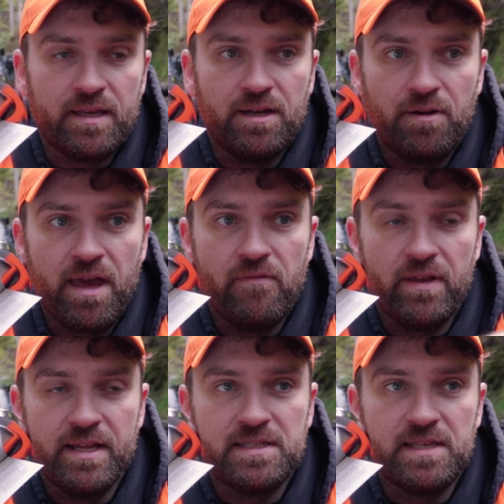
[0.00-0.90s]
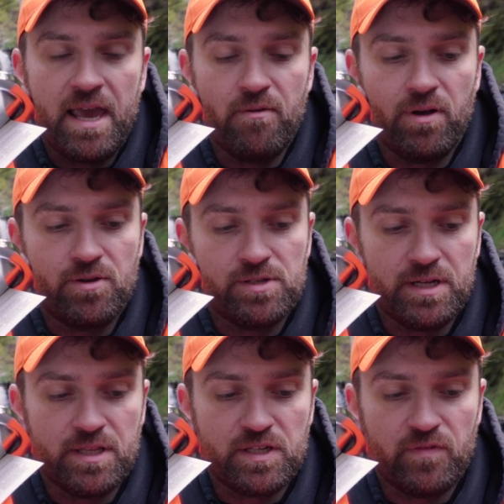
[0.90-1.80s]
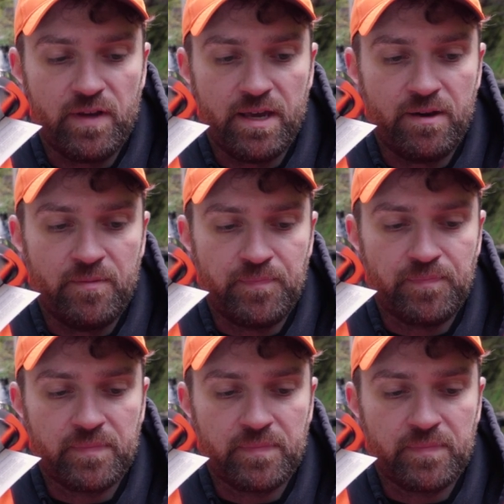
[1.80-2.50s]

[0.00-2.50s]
They don't have any say what goes into this video.